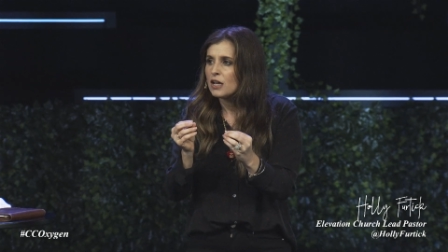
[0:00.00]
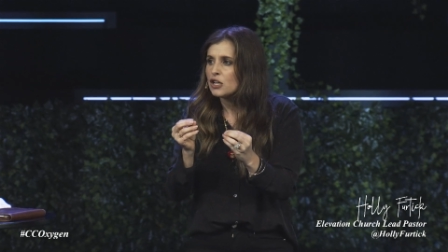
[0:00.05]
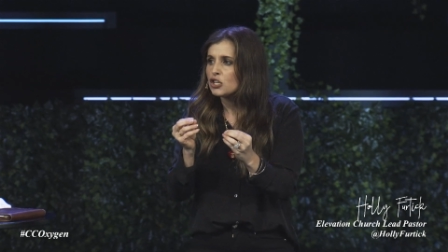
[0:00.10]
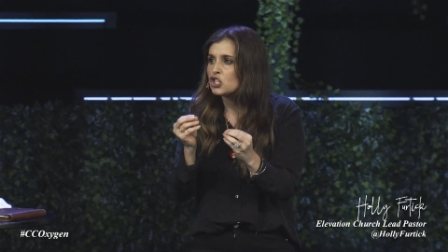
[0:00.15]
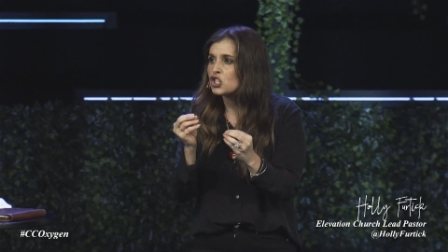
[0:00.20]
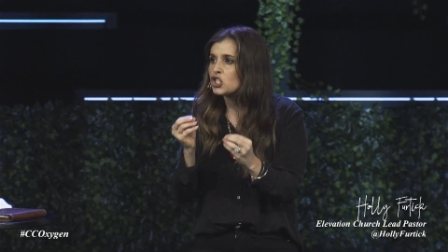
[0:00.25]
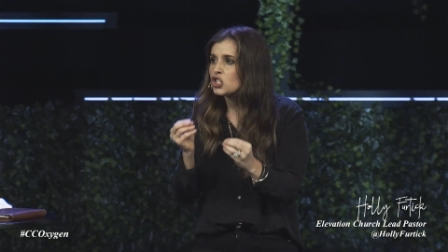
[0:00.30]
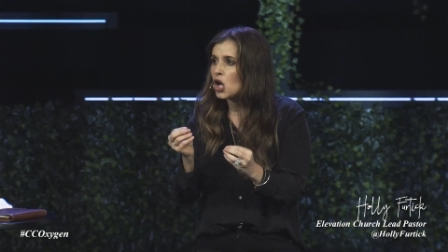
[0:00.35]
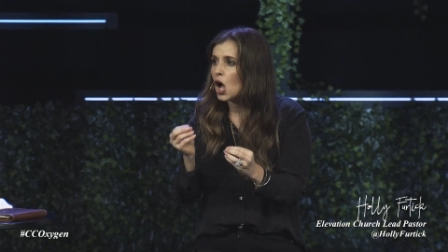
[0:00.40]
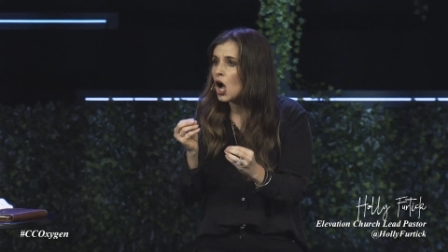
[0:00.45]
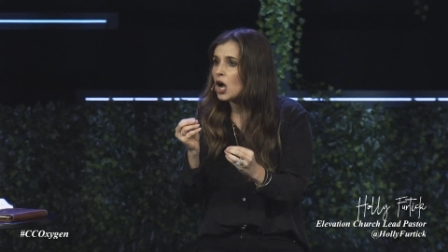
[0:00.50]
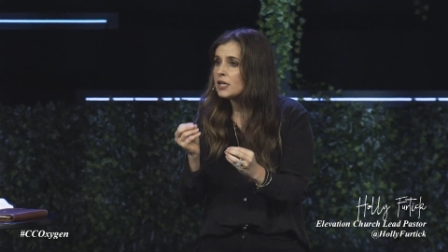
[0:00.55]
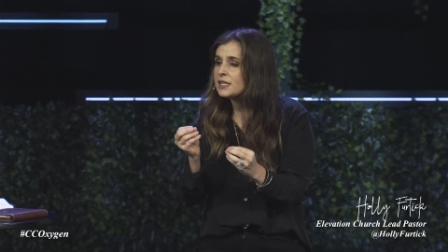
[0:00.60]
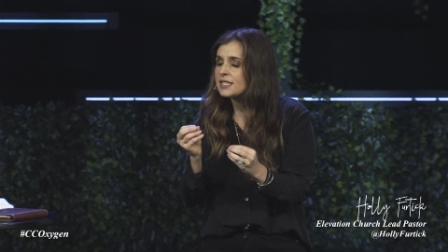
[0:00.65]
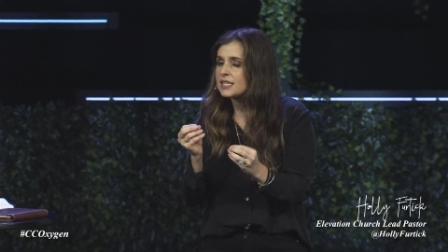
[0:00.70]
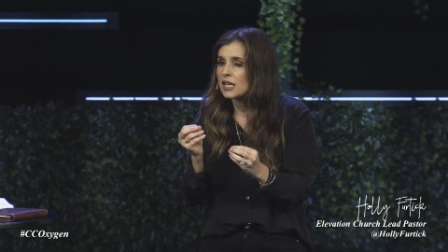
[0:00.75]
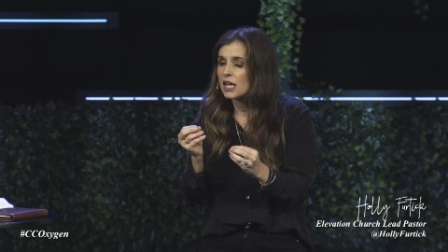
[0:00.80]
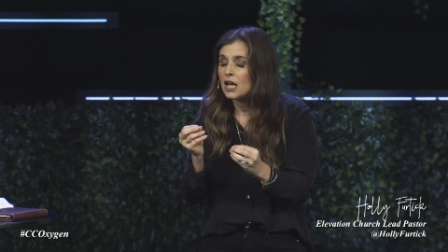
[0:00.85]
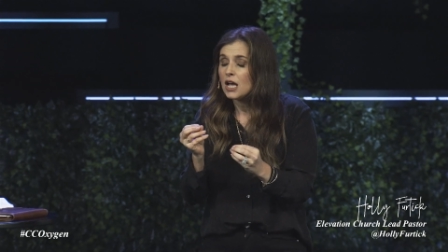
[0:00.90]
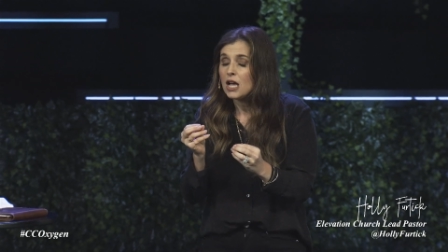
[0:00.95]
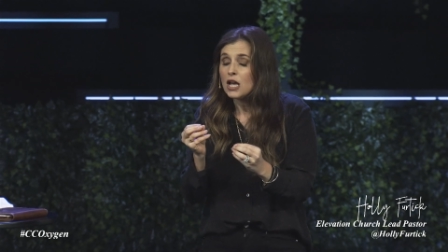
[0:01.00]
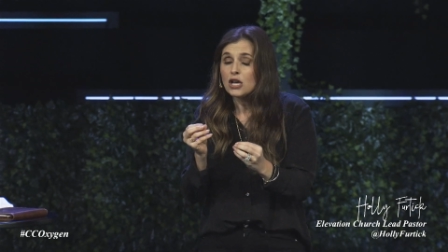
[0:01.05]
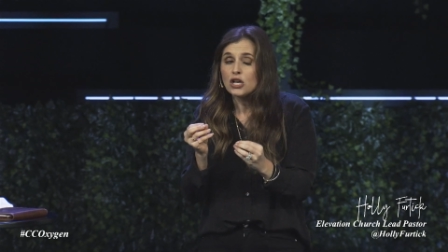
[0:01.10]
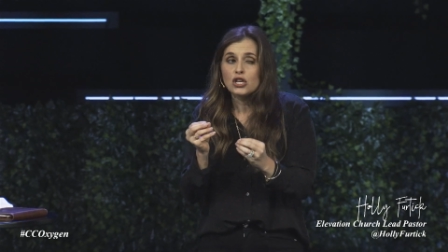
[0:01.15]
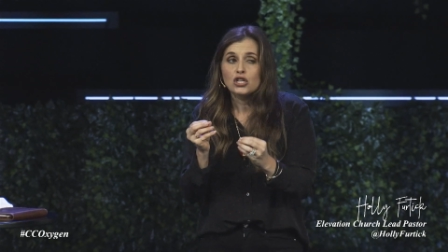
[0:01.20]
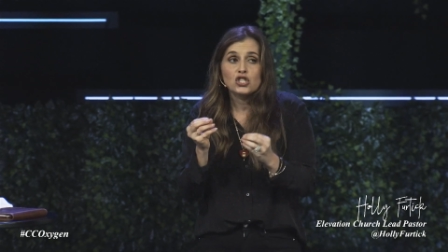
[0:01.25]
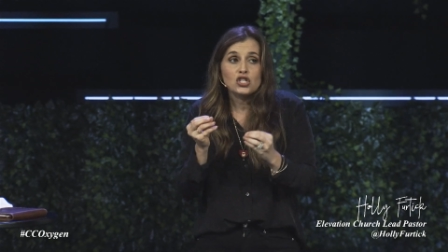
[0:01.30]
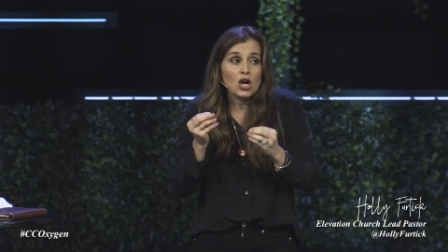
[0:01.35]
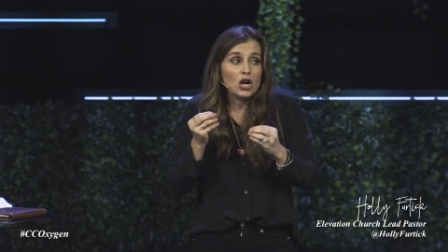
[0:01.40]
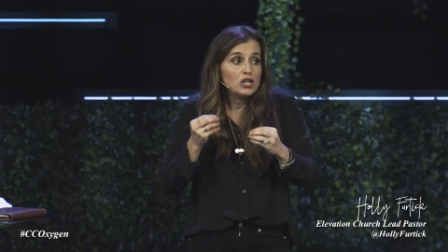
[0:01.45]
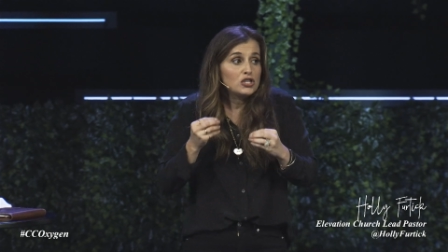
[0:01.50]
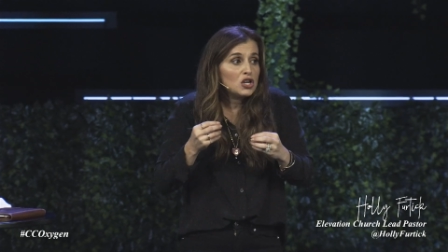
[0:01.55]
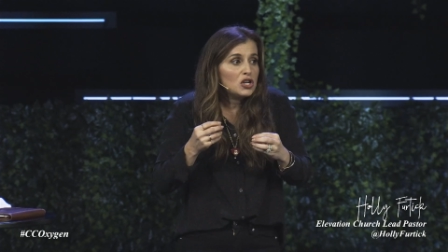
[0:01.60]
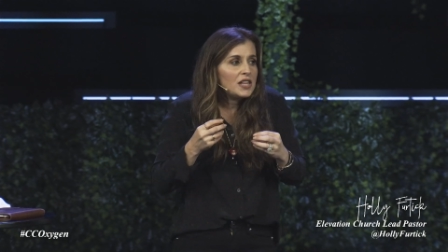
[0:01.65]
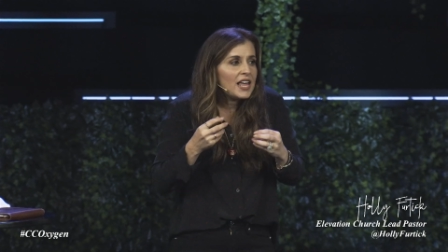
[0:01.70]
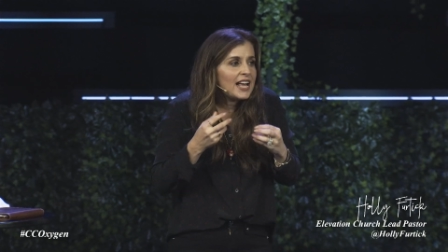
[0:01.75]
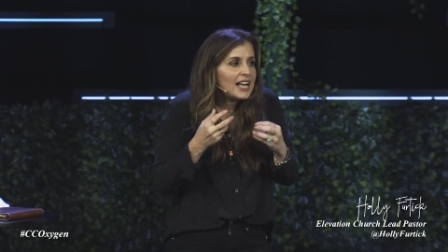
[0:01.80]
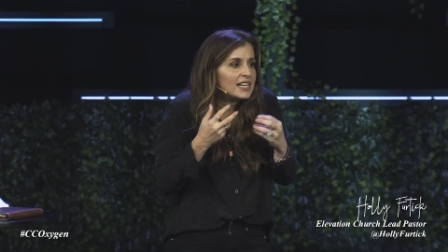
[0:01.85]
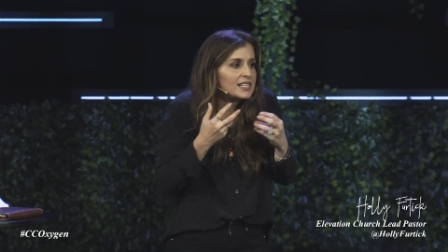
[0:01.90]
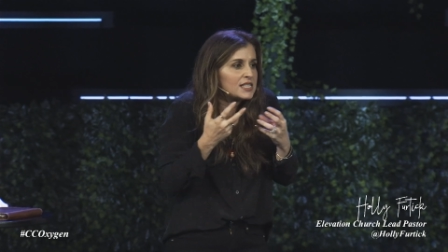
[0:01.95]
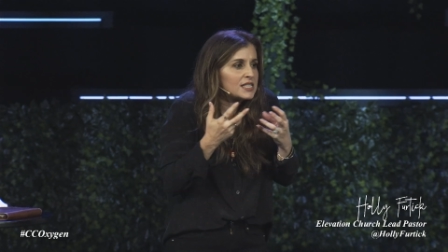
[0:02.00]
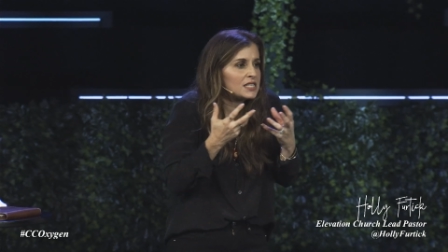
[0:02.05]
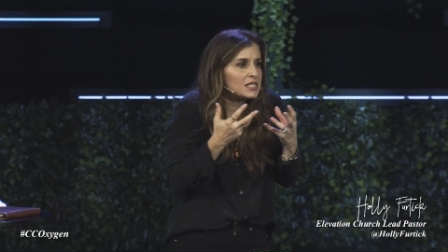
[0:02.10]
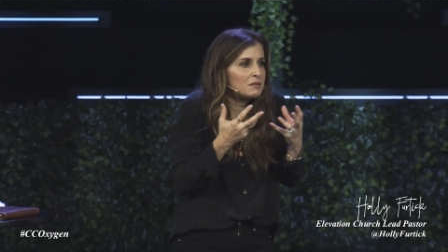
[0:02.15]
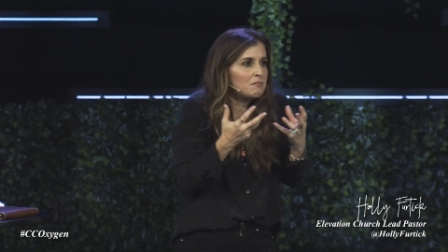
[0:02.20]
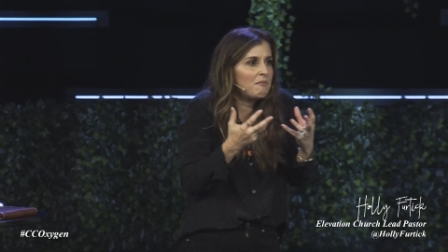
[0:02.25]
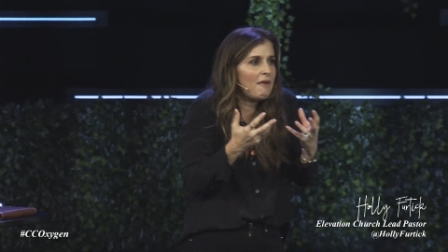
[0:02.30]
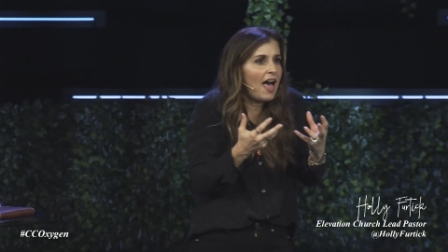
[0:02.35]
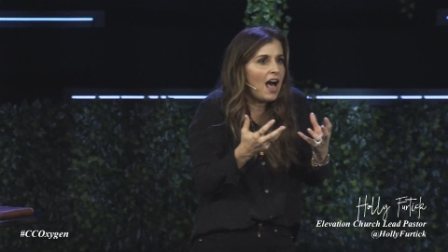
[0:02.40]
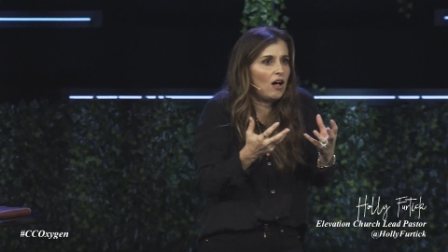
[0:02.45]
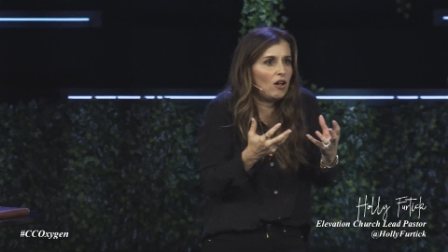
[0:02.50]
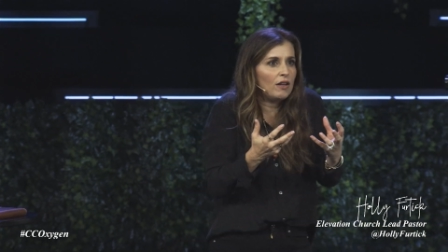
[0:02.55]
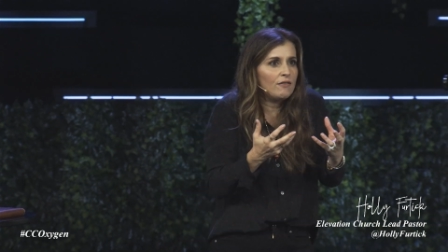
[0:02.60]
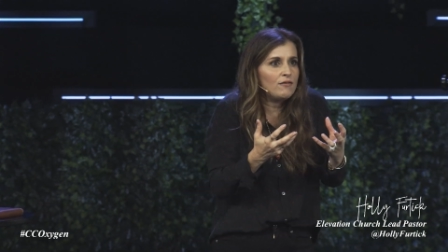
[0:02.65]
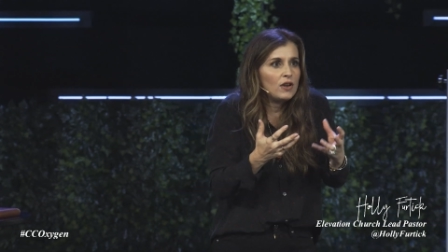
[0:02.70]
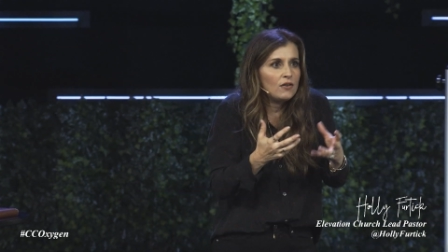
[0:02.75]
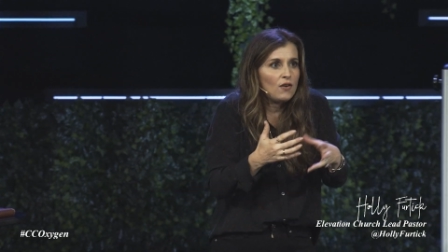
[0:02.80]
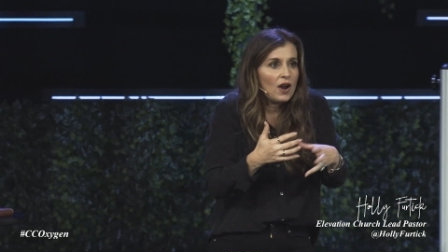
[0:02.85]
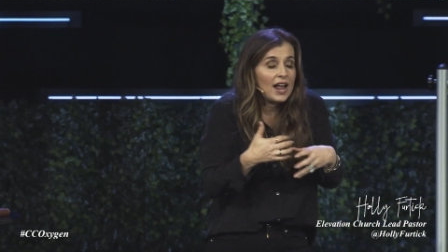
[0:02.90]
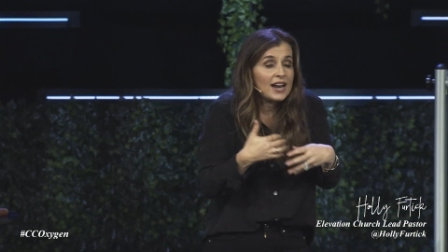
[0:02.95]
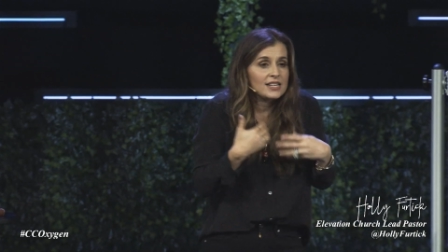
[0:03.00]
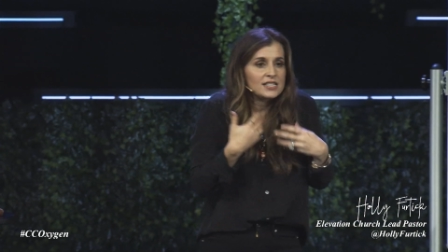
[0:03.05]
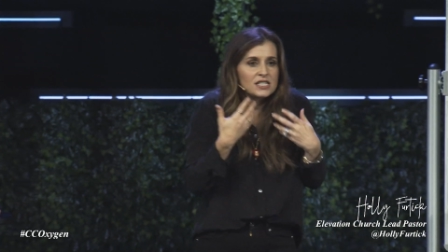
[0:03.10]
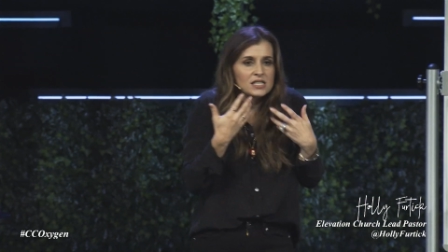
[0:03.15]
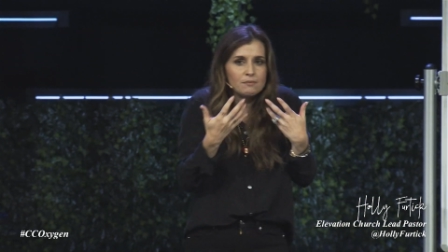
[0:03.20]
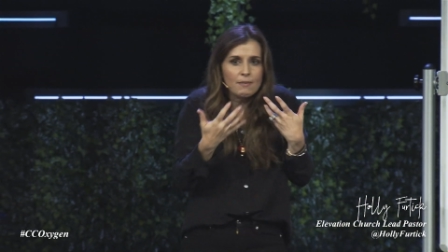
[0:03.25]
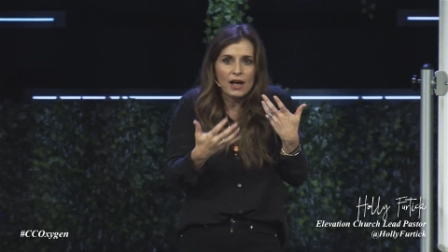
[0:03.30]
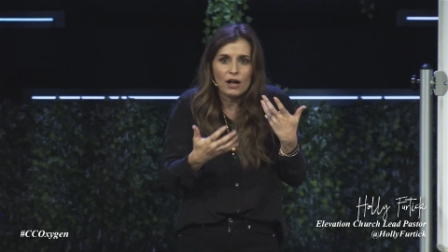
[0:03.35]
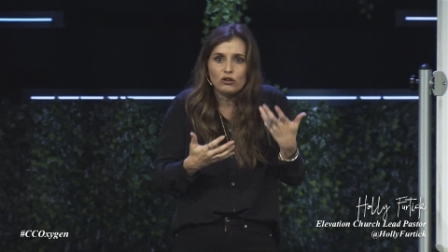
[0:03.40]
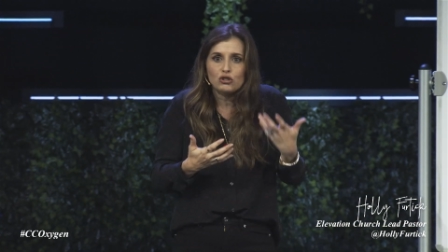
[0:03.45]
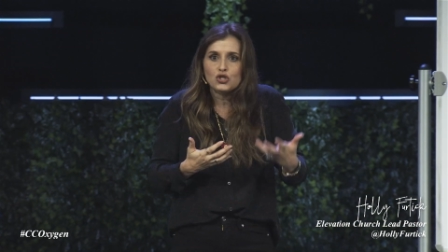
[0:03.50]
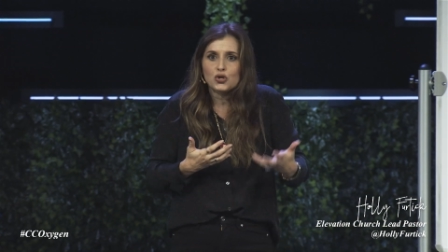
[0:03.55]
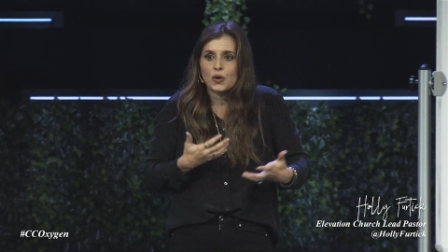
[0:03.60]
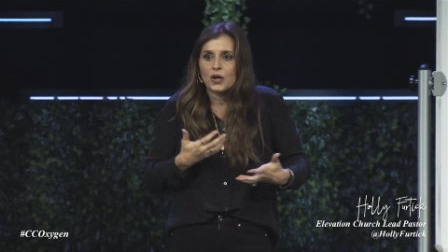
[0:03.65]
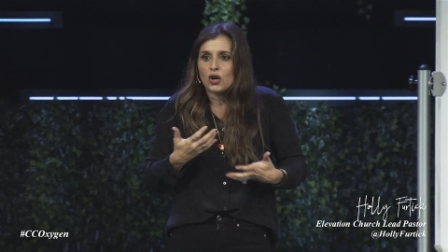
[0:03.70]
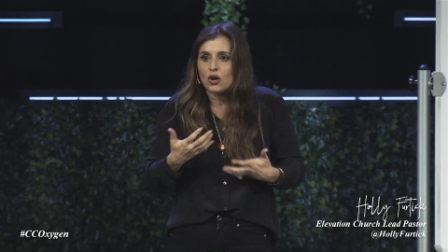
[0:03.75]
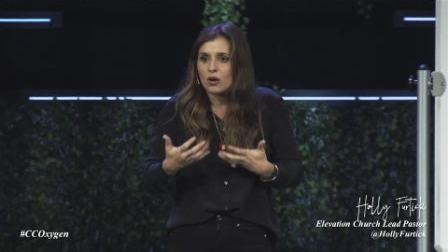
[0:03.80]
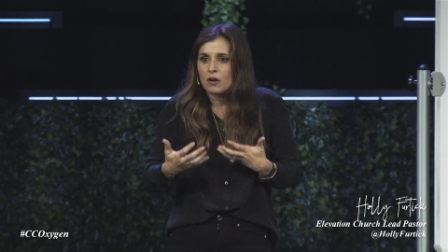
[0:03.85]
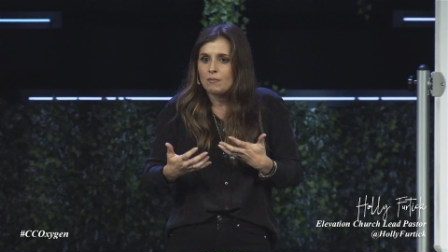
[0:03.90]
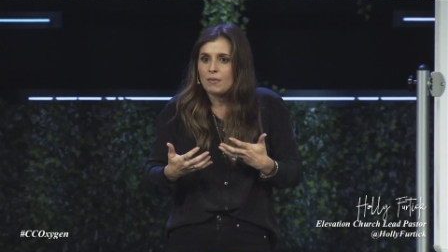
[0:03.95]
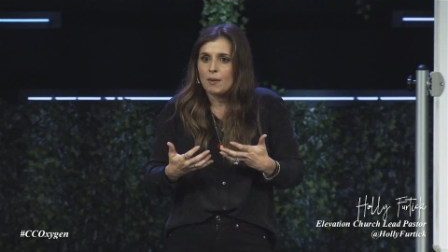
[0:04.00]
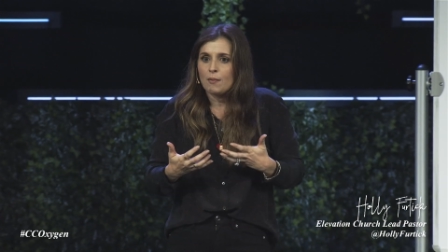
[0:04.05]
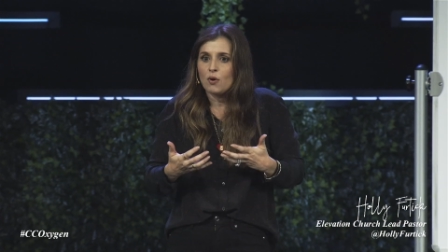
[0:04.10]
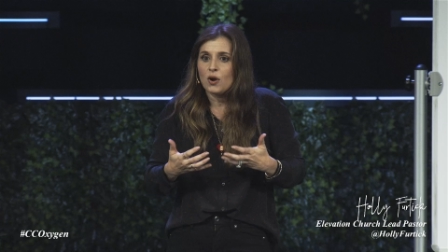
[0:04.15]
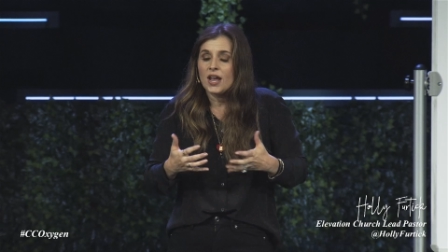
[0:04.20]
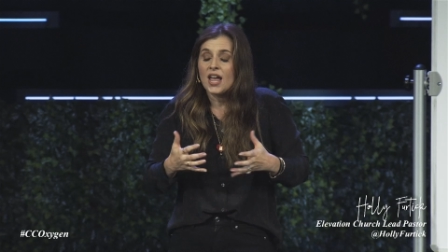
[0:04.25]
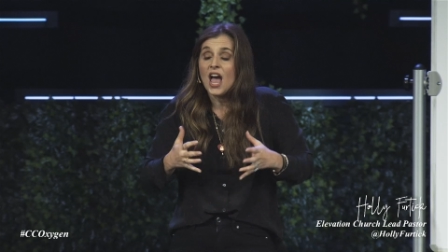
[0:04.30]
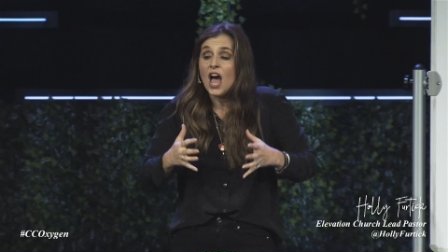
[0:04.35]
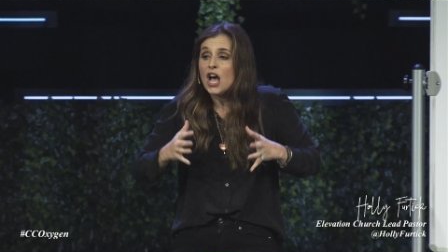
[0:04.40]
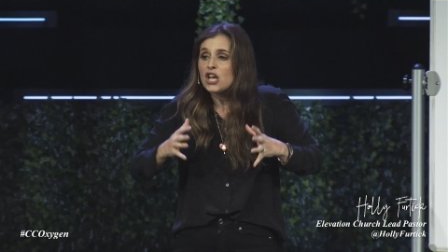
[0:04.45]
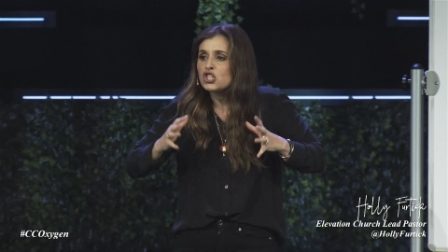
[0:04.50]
Songs are like a smell. Have you ever had a smell trigger a memory?